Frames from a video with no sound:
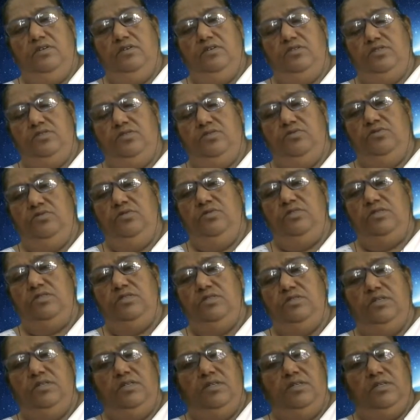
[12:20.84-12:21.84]

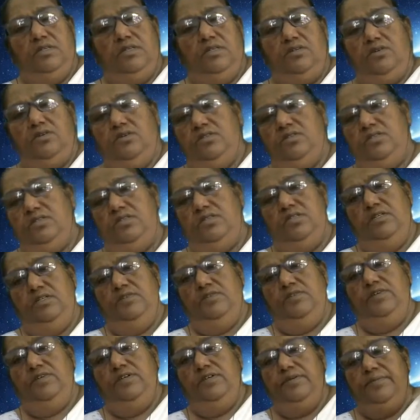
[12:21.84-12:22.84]
stones, cross the
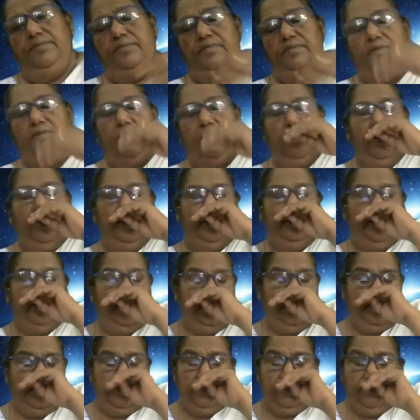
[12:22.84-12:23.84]
river, and
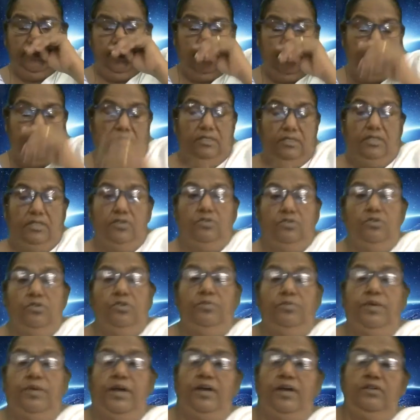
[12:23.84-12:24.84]
then they
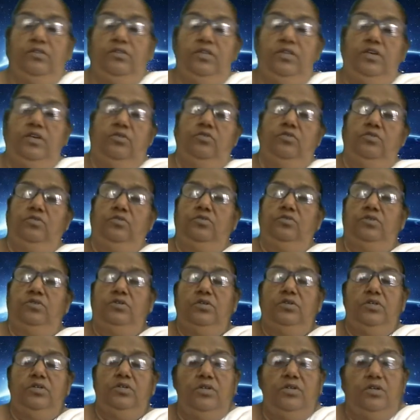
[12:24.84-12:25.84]
go back, they go
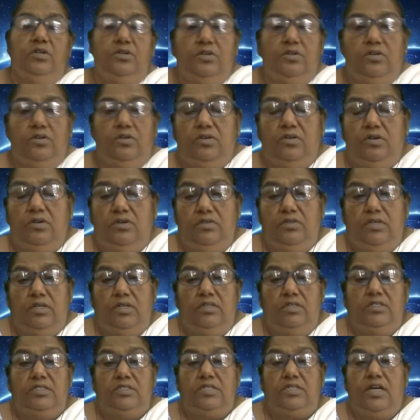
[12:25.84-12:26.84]
on the
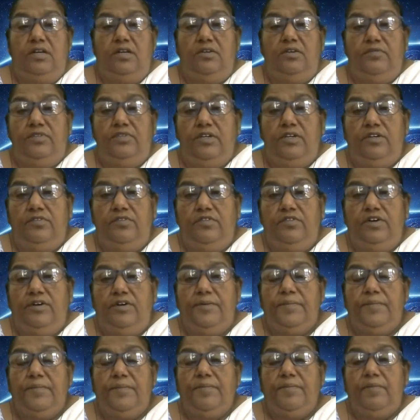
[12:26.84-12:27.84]
other side of the
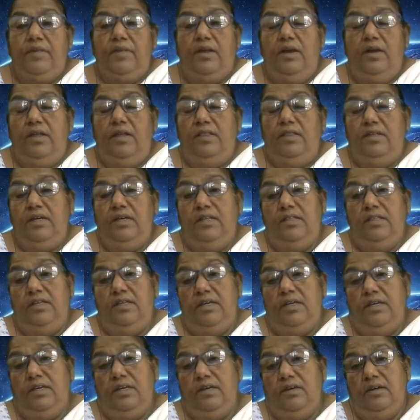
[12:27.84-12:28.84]
river, and then
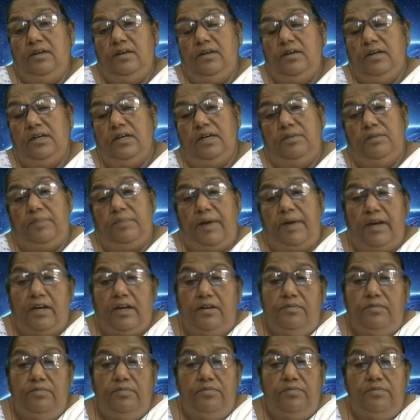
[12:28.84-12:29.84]
they get
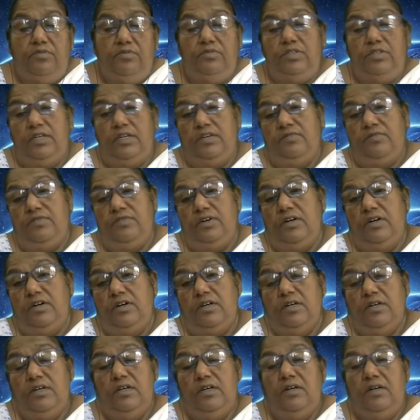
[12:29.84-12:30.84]
back to their
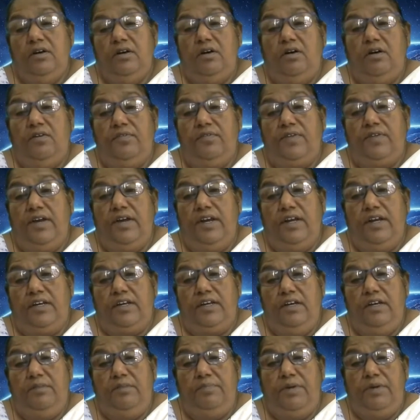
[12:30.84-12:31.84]
work of
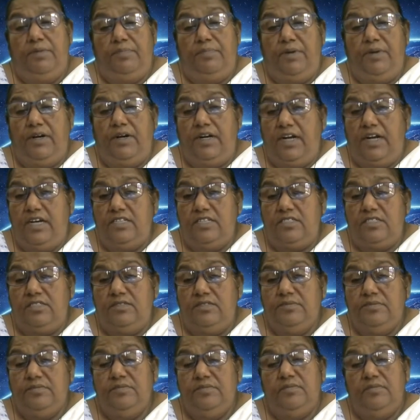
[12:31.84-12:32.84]
collecting paper
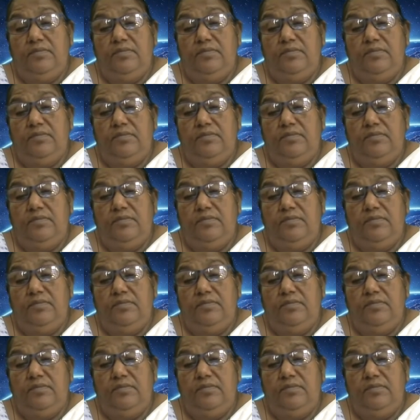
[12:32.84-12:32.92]
grass.